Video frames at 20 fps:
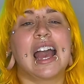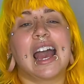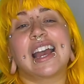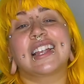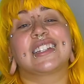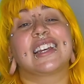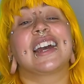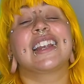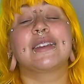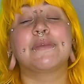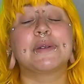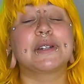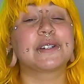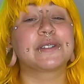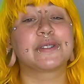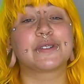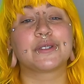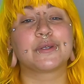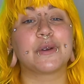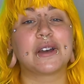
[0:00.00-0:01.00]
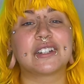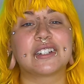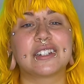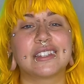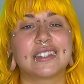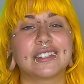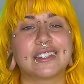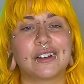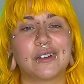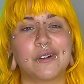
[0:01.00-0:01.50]
And to any piercers watching
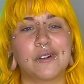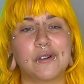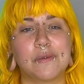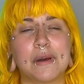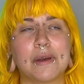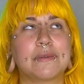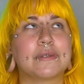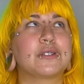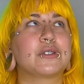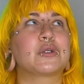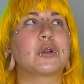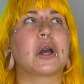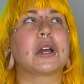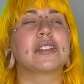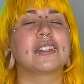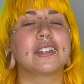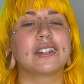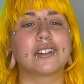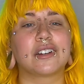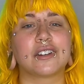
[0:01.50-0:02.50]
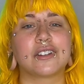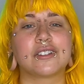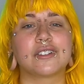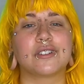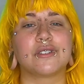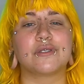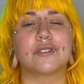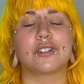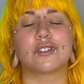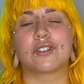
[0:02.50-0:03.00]
this at home, I would strongly encourage you to